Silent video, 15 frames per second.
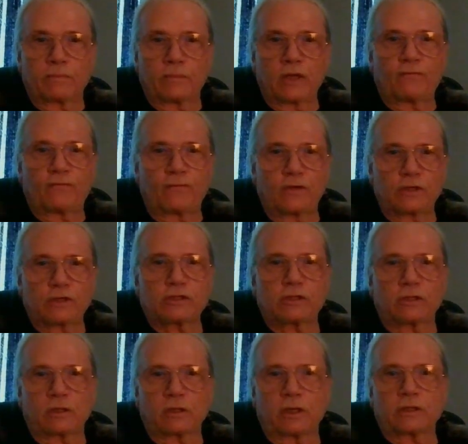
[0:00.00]

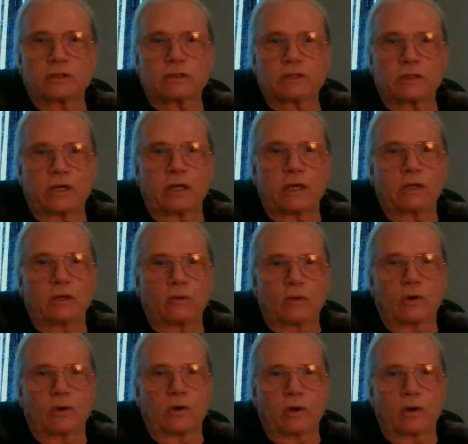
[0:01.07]
efficient, let's say,
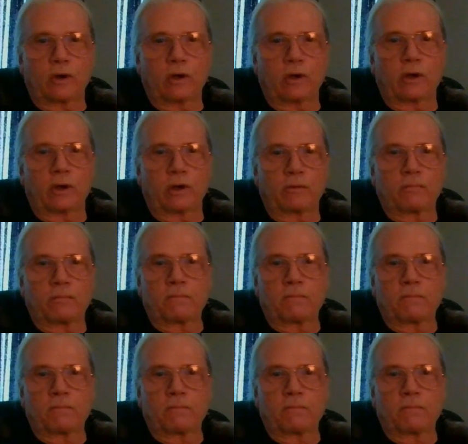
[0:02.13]
or uh,